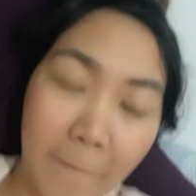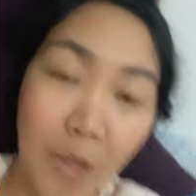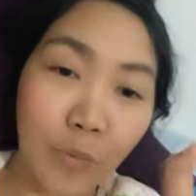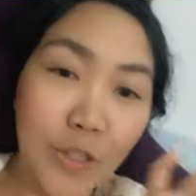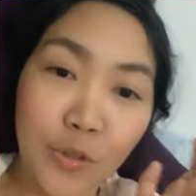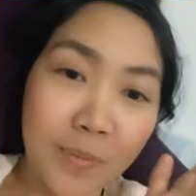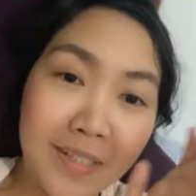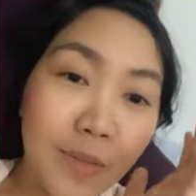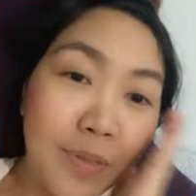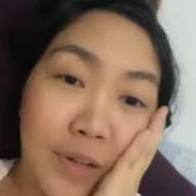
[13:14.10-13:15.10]
We're too
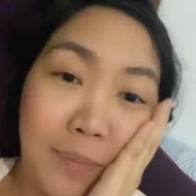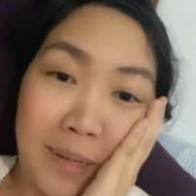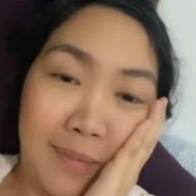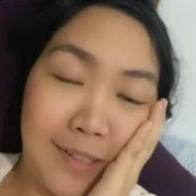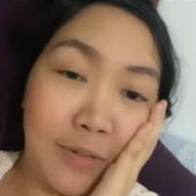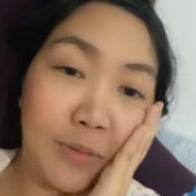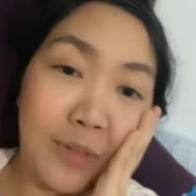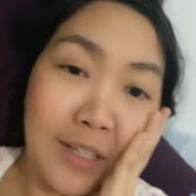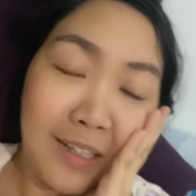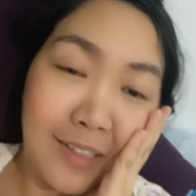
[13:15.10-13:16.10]
busy with our baby,
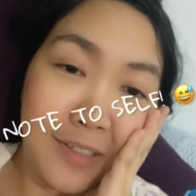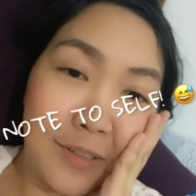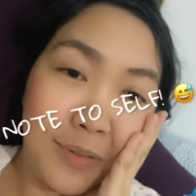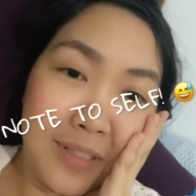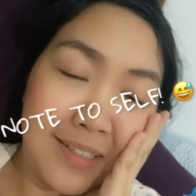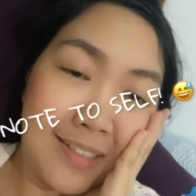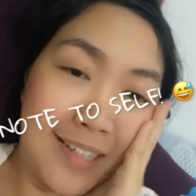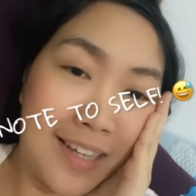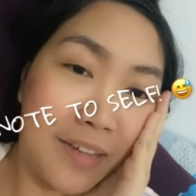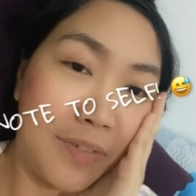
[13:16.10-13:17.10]
so just don't
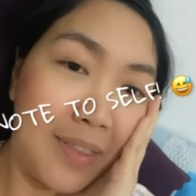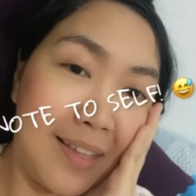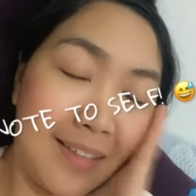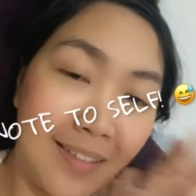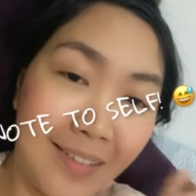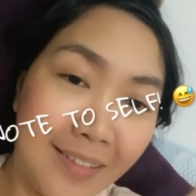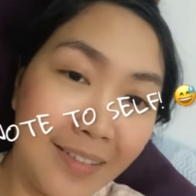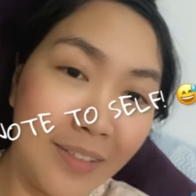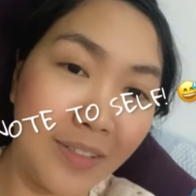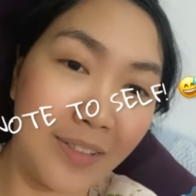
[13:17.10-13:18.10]
take everything
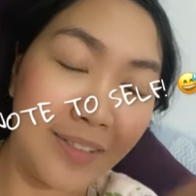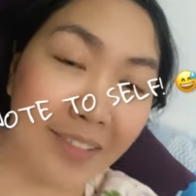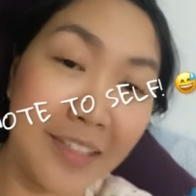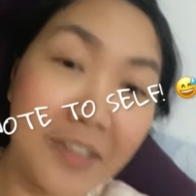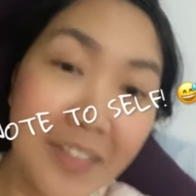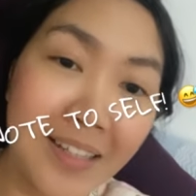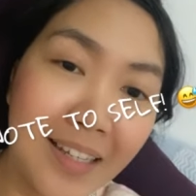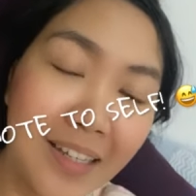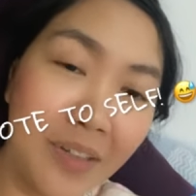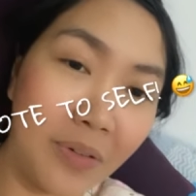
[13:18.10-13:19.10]

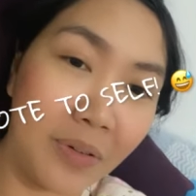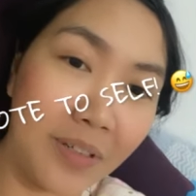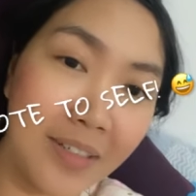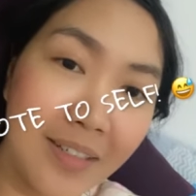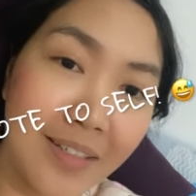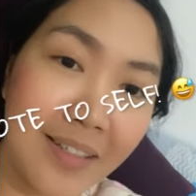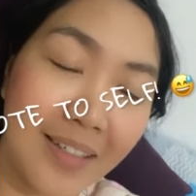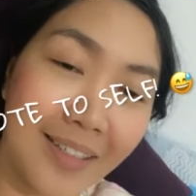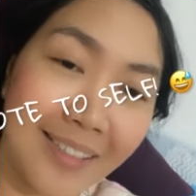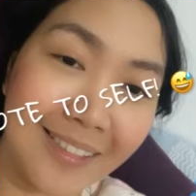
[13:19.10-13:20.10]
seriously, or just
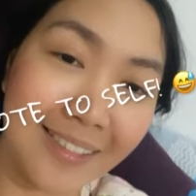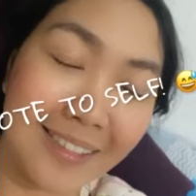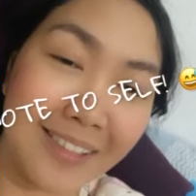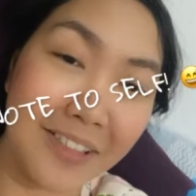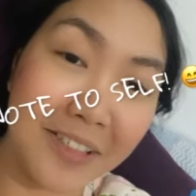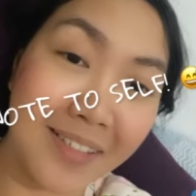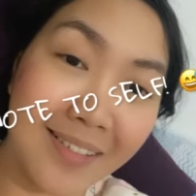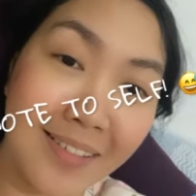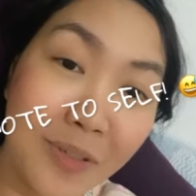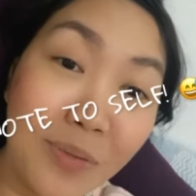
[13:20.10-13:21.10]

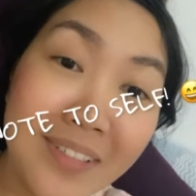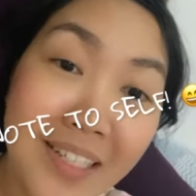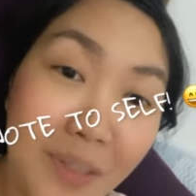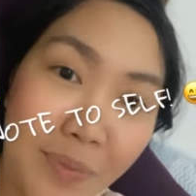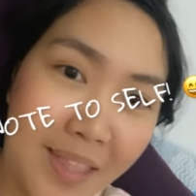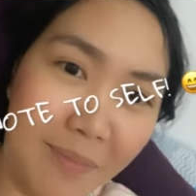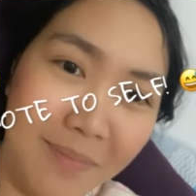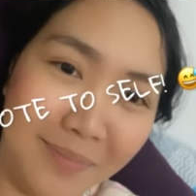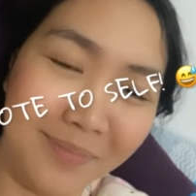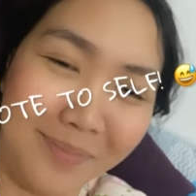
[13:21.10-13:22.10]
don't deal with them.
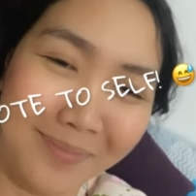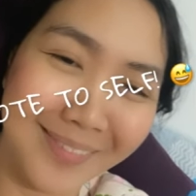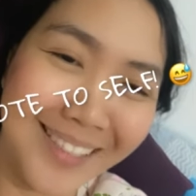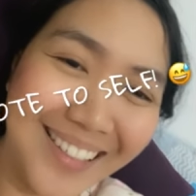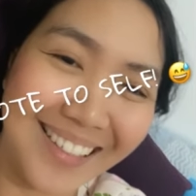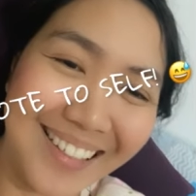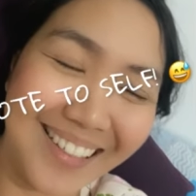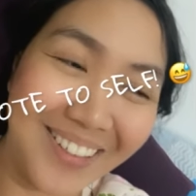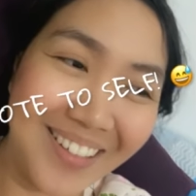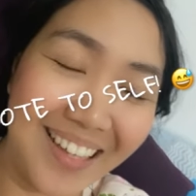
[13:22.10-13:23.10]

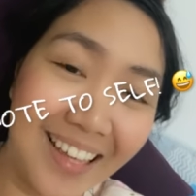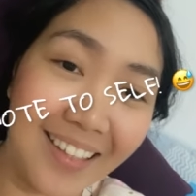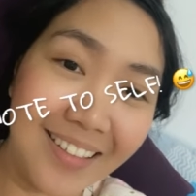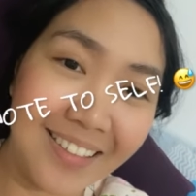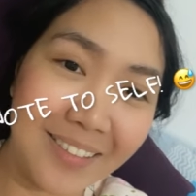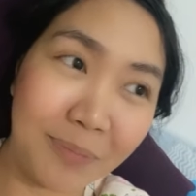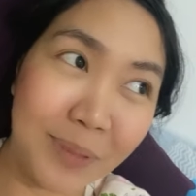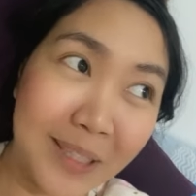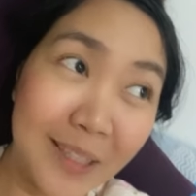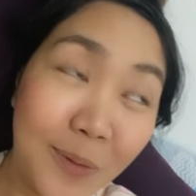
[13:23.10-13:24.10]
Okay,
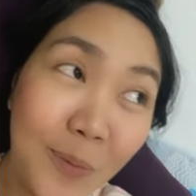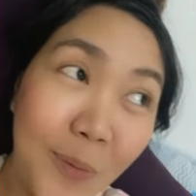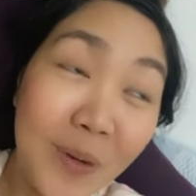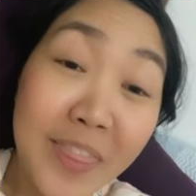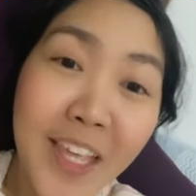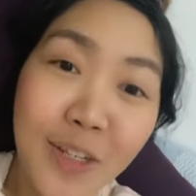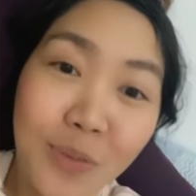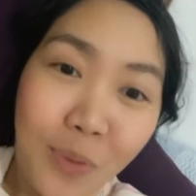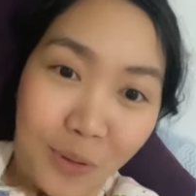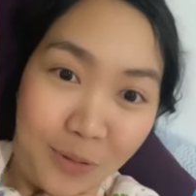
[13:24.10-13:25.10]
but one thing I
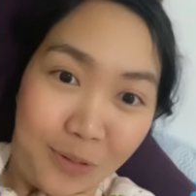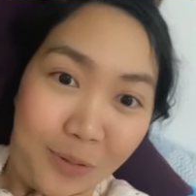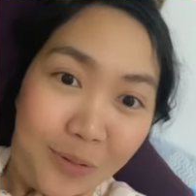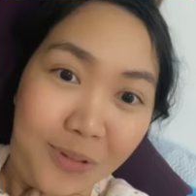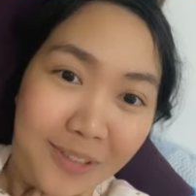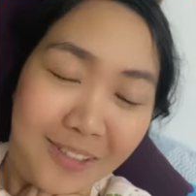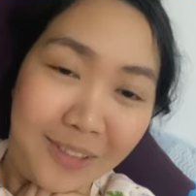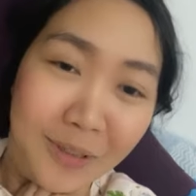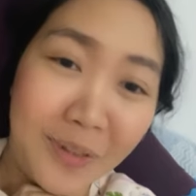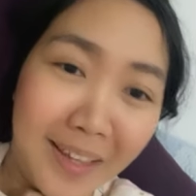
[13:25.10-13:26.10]
do also,
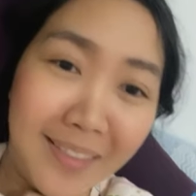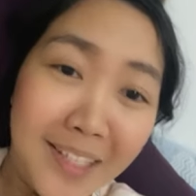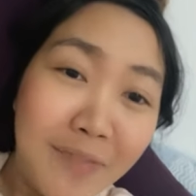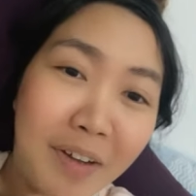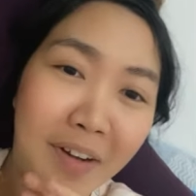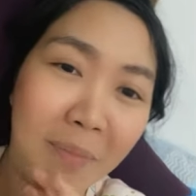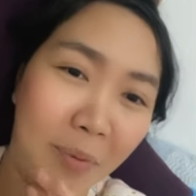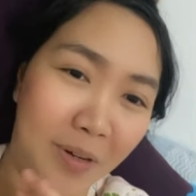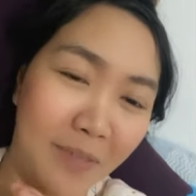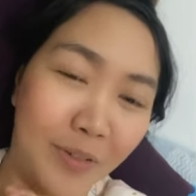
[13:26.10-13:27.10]
okay, this is very
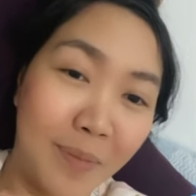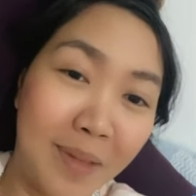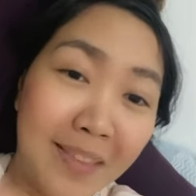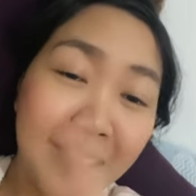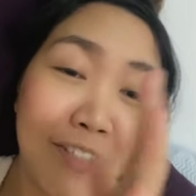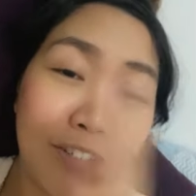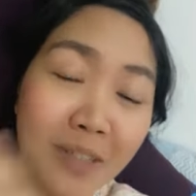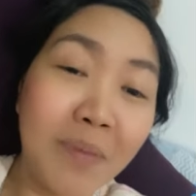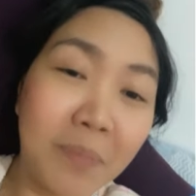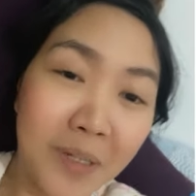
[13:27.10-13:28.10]
important for me, this is
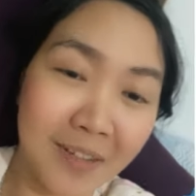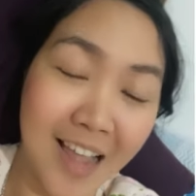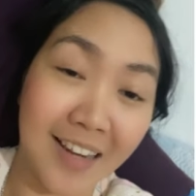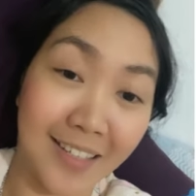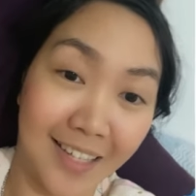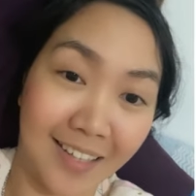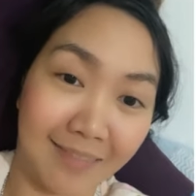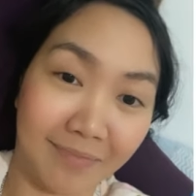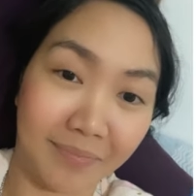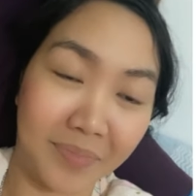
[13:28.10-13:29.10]
just my personality,
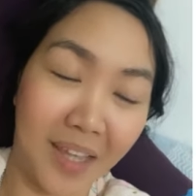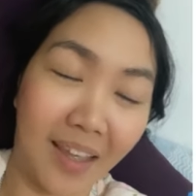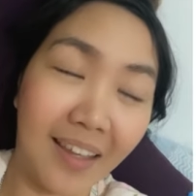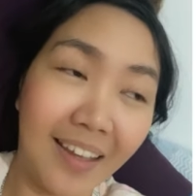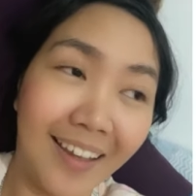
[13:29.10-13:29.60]
okay,